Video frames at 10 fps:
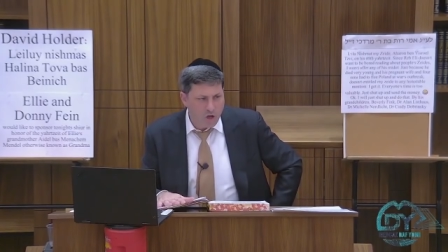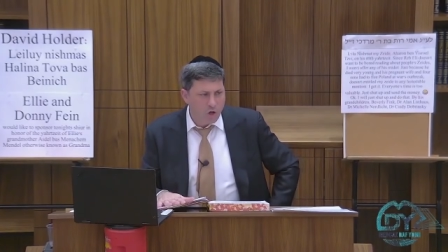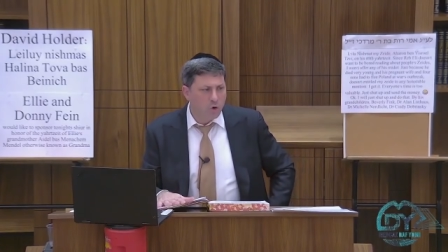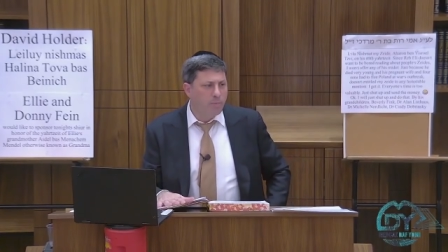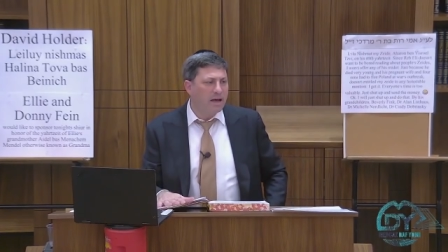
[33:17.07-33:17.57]

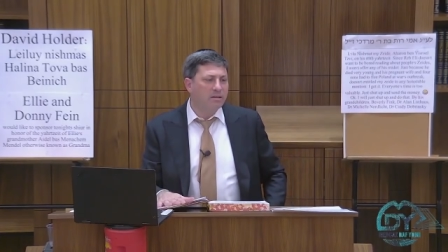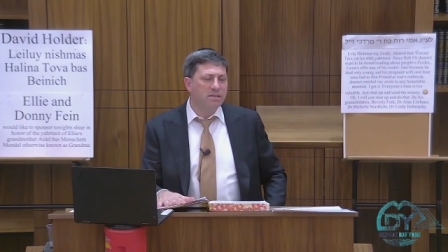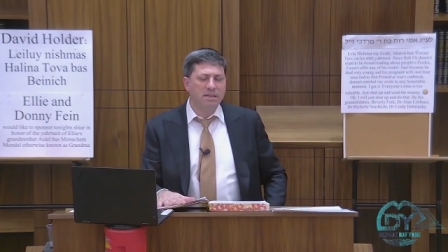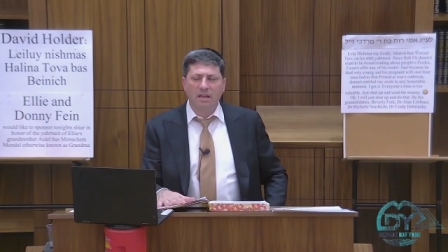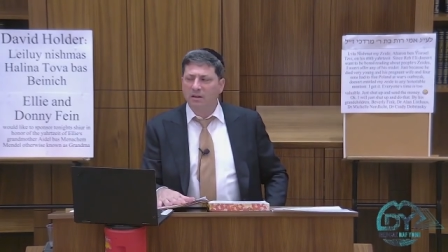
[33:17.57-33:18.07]
You're about to
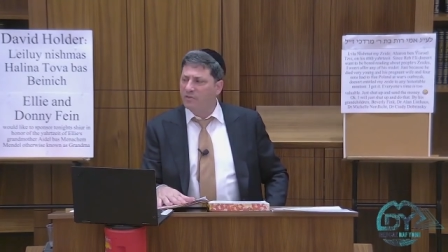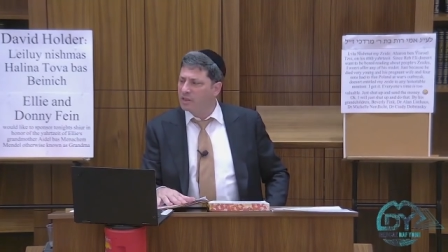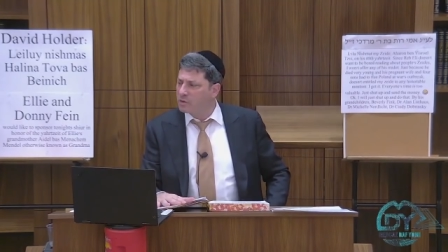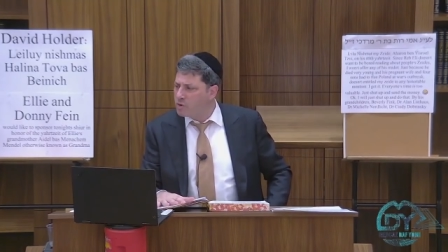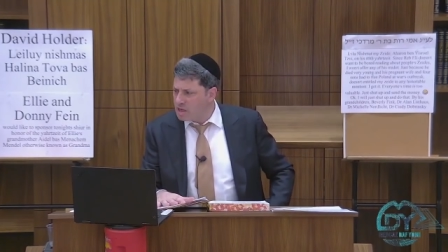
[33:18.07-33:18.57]
sell it for
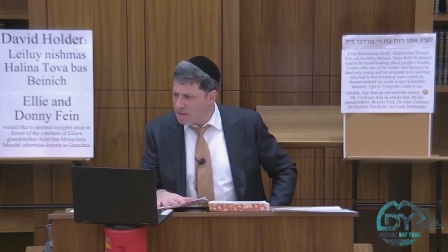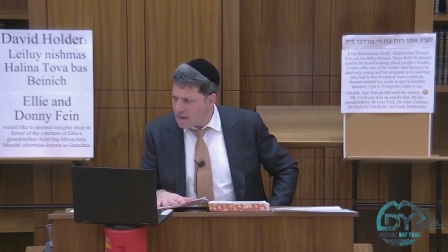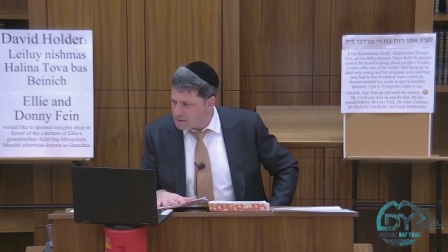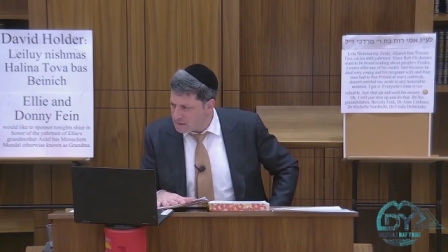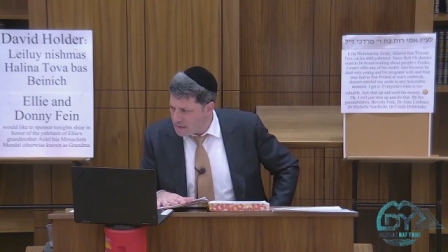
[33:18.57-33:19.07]
three
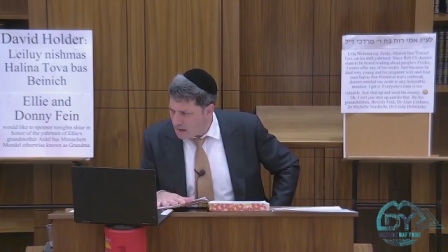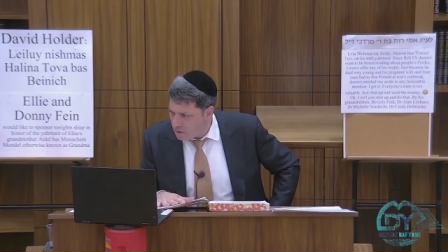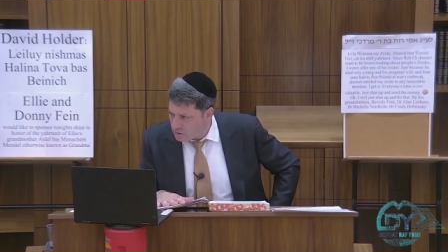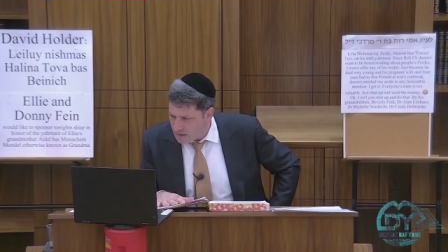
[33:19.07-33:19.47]
thousand dollars.